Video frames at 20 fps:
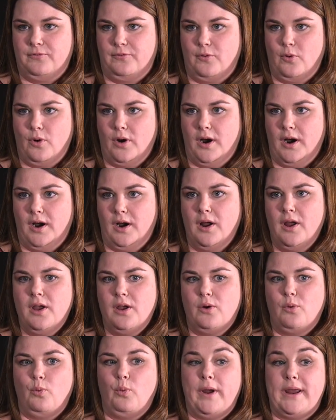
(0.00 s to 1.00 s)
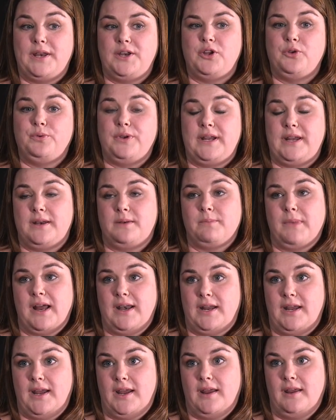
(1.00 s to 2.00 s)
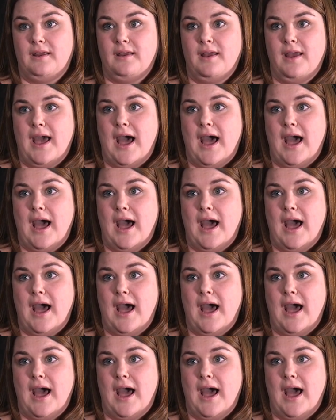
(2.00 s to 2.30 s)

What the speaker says: for when you need money,